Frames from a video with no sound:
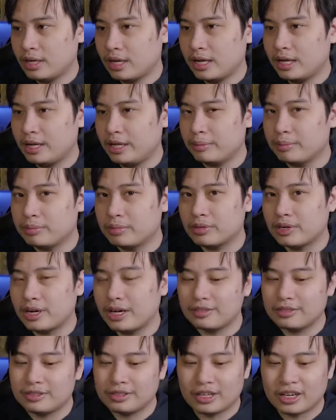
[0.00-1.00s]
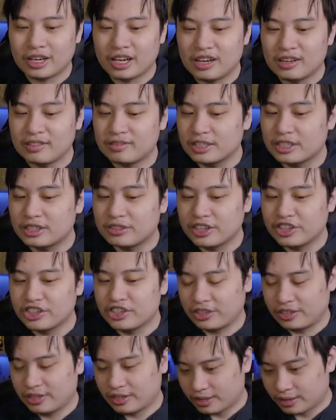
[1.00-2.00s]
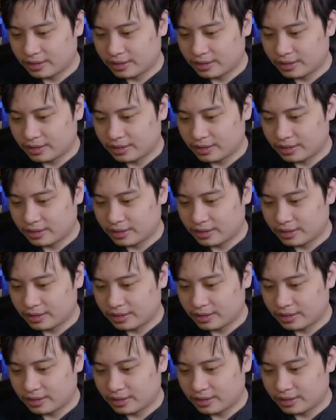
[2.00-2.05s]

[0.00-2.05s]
and a Brett of Resurrection.